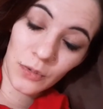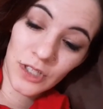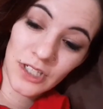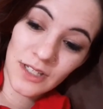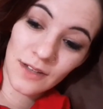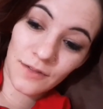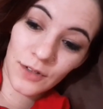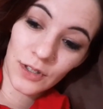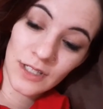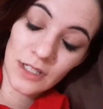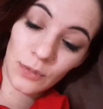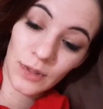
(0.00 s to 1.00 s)
which is the
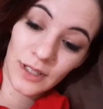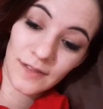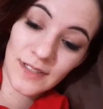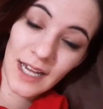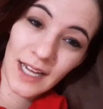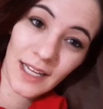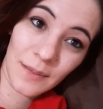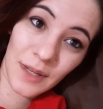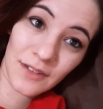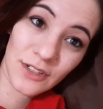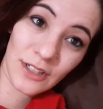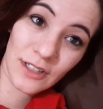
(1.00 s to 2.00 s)
first in The Wheel of Time, and
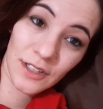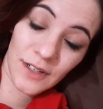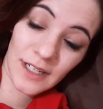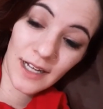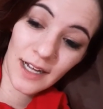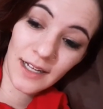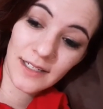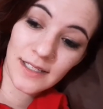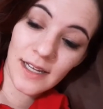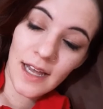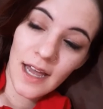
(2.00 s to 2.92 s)
I started The Great Hunt.